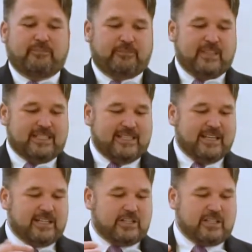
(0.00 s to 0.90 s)
this
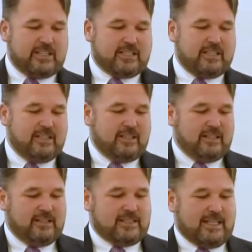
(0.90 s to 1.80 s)
nudge,
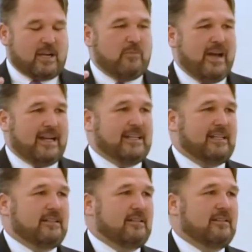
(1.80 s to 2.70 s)
this like a
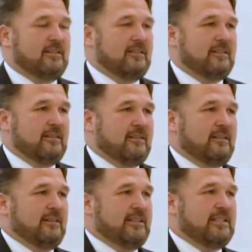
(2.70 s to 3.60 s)
magnet.
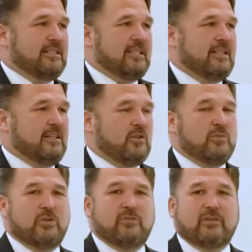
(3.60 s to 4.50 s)
It just said, don't
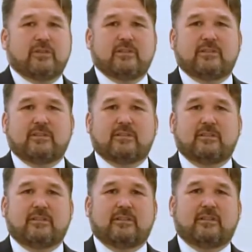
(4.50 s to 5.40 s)
move.
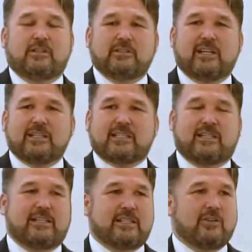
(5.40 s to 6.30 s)
Hold on,
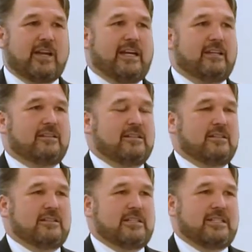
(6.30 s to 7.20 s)
son, it's okay.
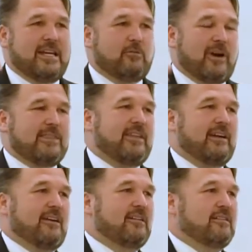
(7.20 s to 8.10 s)
Just stay right there.